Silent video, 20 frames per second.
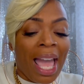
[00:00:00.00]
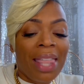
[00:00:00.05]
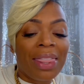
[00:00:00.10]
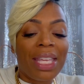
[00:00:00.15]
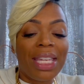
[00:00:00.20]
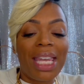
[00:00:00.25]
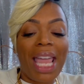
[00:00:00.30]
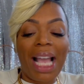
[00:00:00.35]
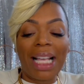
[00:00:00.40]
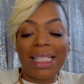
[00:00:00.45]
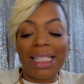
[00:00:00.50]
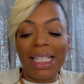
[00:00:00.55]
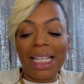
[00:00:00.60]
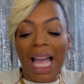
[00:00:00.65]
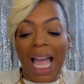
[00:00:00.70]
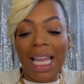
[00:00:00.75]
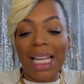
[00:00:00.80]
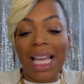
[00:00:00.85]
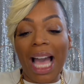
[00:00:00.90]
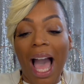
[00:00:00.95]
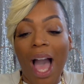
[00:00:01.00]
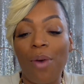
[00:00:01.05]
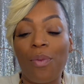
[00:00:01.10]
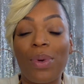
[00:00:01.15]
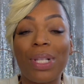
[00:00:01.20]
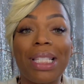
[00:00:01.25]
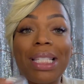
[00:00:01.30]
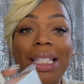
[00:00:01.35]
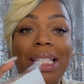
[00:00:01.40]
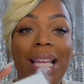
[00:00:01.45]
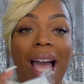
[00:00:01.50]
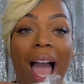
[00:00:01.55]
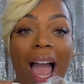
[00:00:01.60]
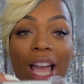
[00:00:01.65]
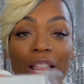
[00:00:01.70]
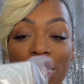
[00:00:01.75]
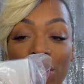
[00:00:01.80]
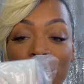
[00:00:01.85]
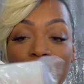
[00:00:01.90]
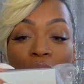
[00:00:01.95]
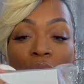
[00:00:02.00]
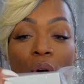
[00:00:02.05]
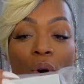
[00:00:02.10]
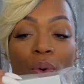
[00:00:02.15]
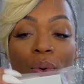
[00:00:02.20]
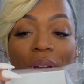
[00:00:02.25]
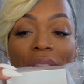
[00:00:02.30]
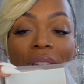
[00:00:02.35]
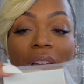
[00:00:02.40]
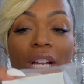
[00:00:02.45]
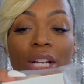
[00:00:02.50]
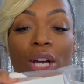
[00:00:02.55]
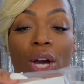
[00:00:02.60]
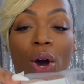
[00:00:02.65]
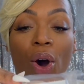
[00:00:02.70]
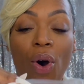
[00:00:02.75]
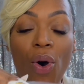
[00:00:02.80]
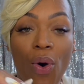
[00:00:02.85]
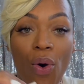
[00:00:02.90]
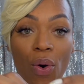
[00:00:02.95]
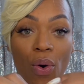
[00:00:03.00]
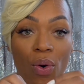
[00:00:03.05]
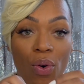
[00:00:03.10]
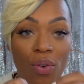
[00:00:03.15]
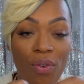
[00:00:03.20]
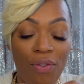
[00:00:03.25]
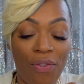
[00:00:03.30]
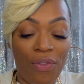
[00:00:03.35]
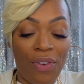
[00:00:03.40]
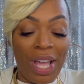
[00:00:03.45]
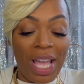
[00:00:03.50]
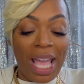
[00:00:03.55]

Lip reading: The next thing I got was SKYLAR Coconut Cove.